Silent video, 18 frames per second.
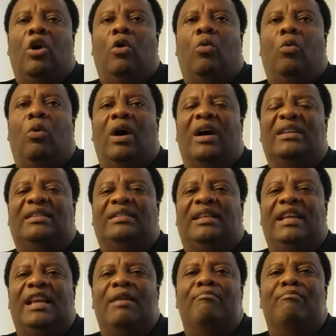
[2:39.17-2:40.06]
was
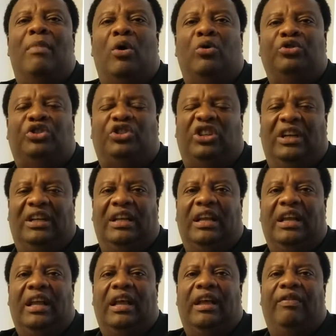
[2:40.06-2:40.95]
the
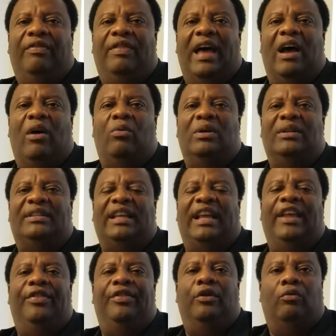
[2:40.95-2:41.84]
emotion that was
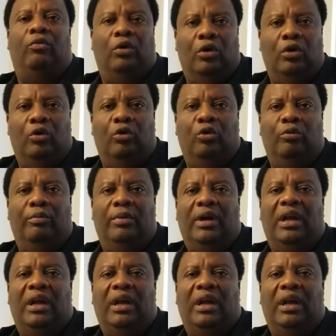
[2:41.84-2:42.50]
in the room.